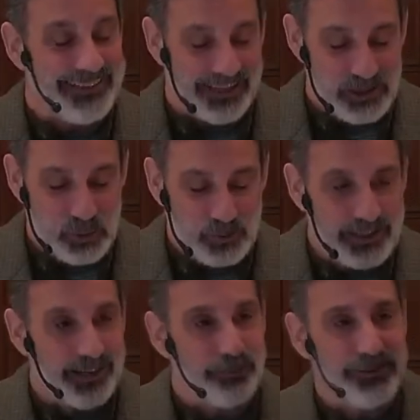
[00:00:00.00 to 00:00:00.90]
Next
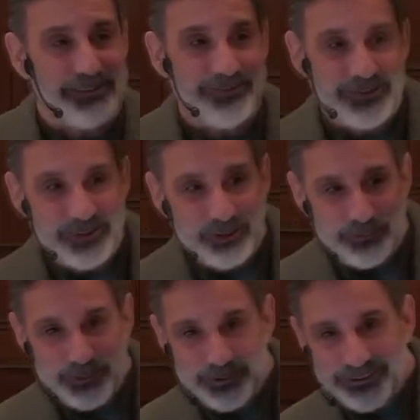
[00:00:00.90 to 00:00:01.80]
week, I'll be a little
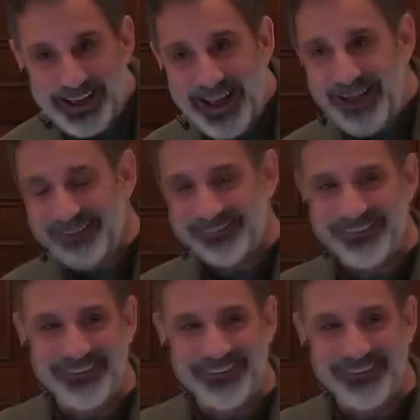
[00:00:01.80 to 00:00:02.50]
further down.